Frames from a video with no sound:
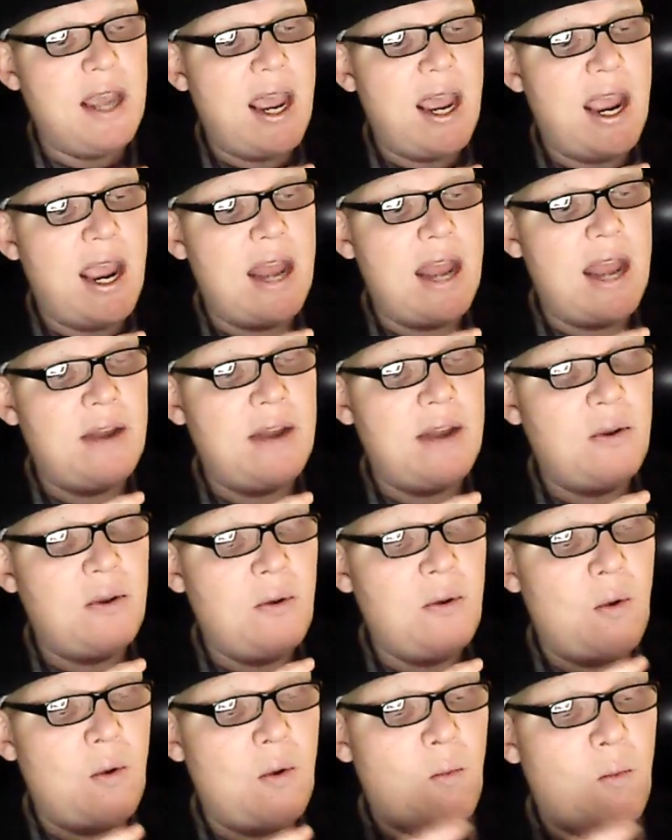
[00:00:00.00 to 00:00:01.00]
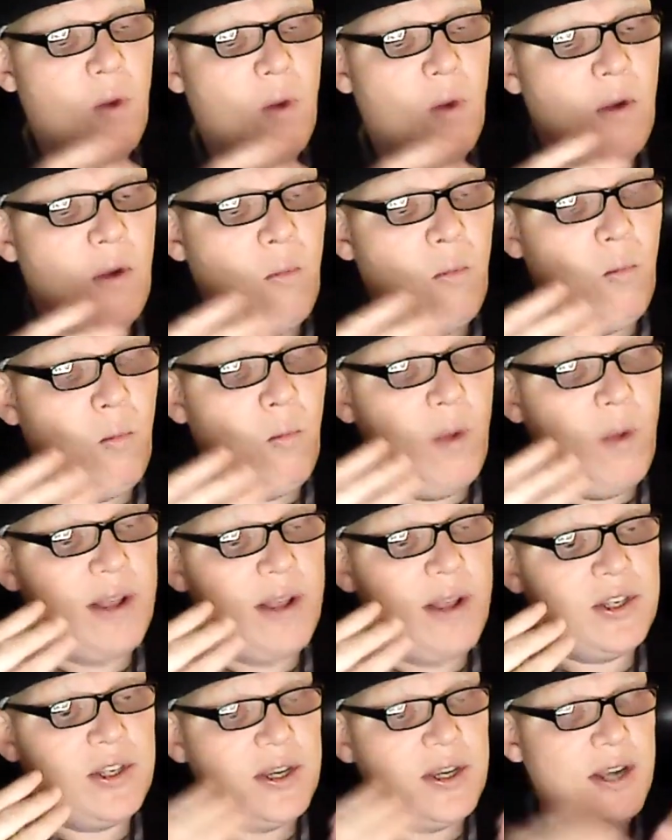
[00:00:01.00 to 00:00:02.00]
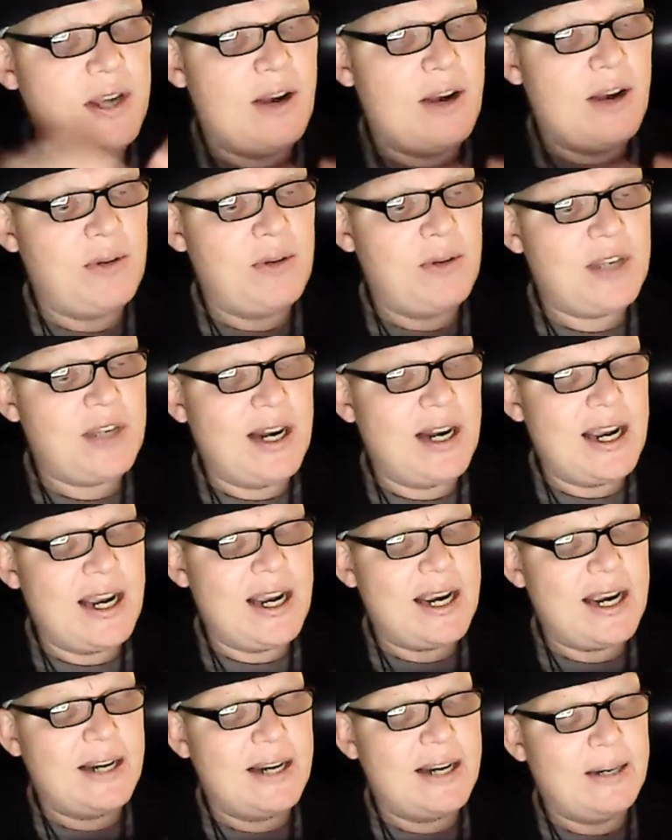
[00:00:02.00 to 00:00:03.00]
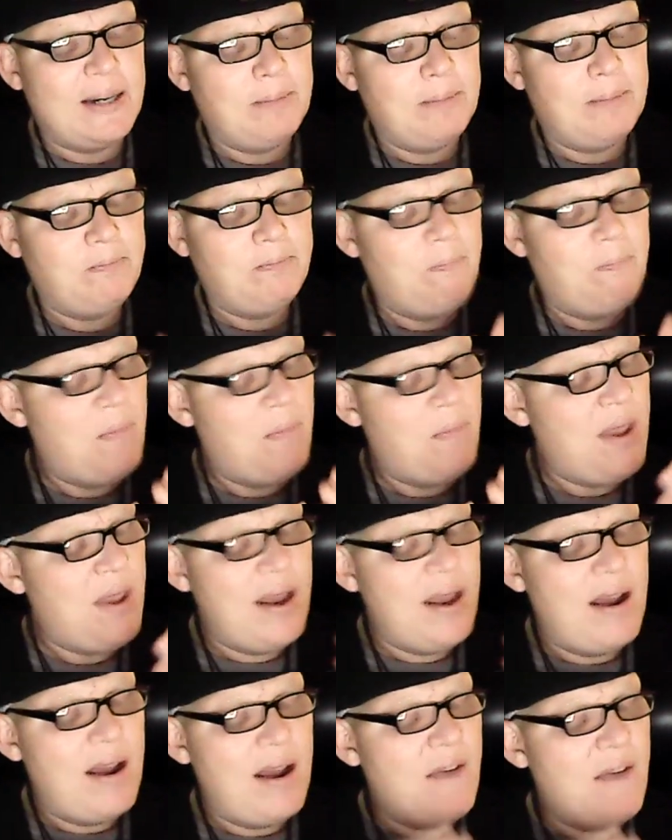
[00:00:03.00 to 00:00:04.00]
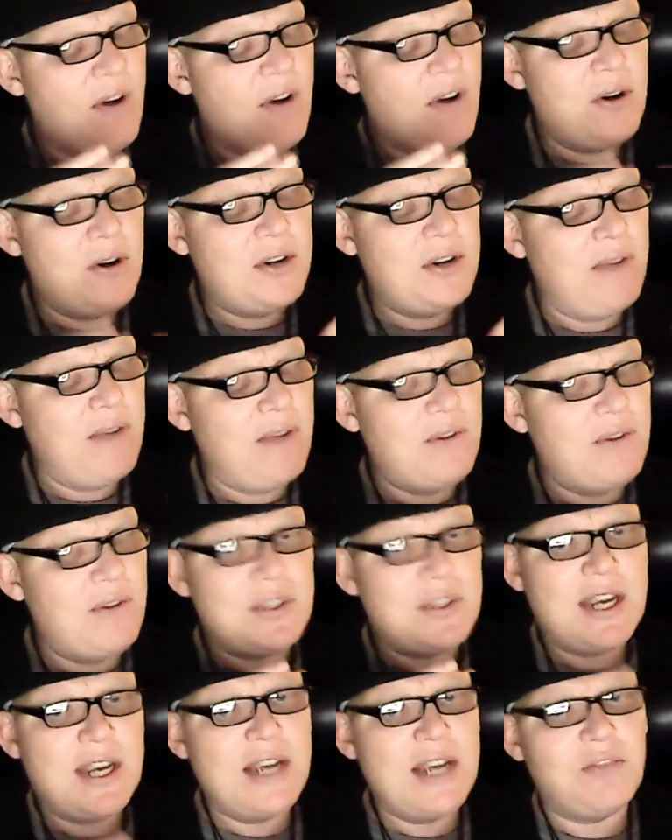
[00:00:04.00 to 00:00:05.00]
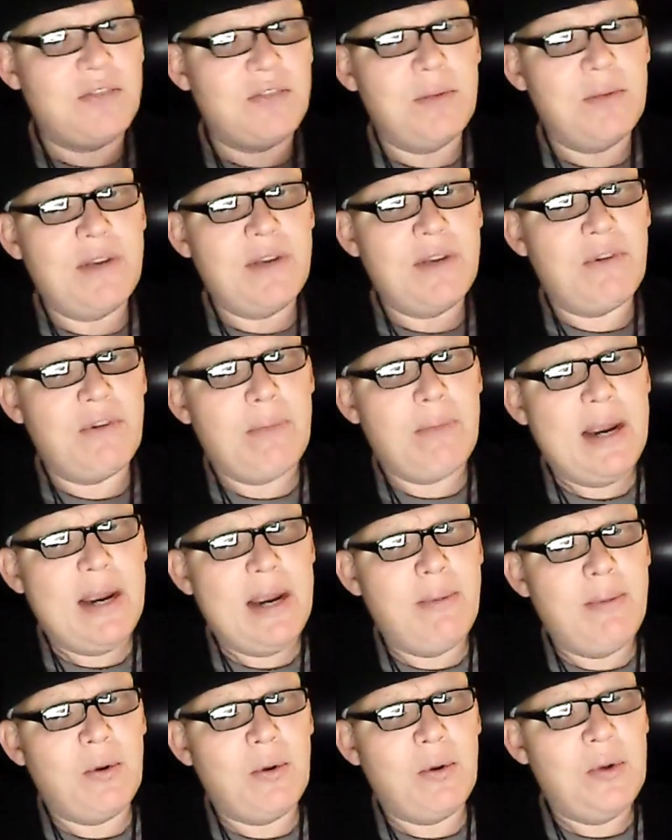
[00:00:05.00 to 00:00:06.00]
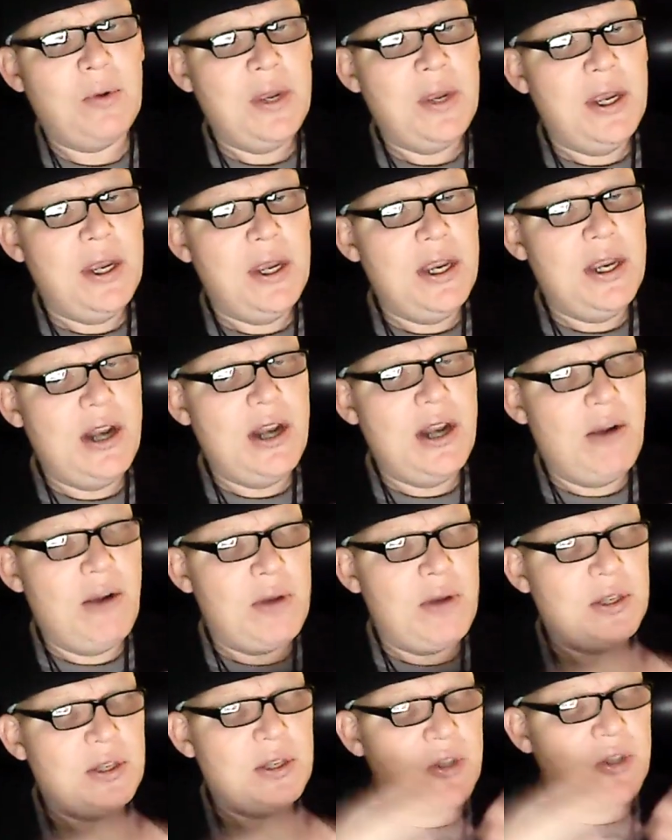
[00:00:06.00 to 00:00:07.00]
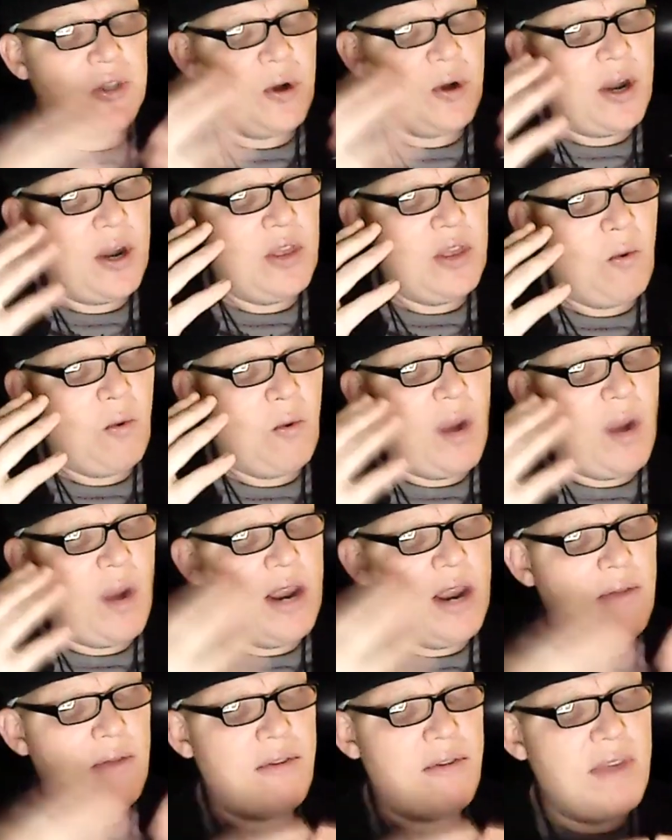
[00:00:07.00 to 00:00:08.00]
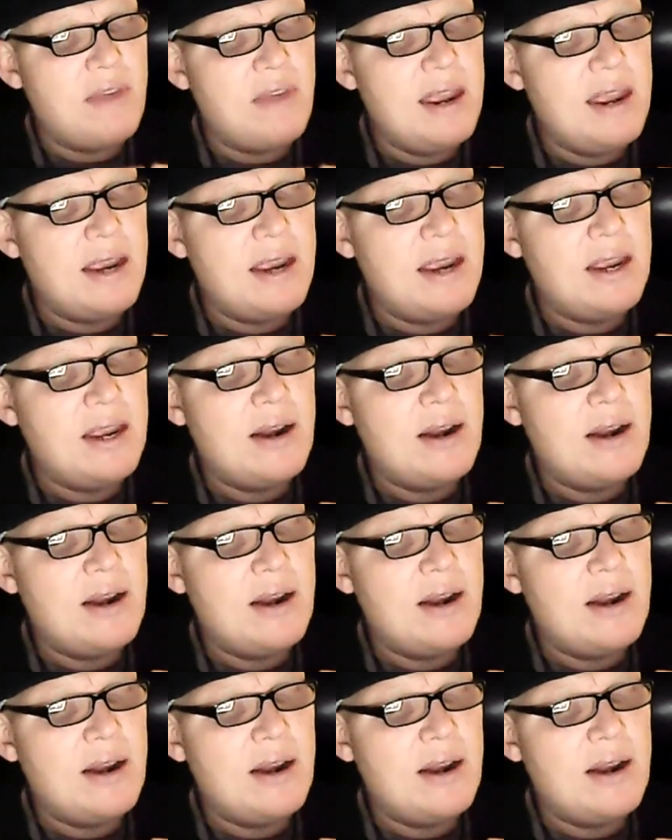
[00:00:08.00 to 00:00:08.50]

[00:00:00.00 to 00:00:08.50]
And when it's kind of like I've heard different sayings from different people, concerning the way you think.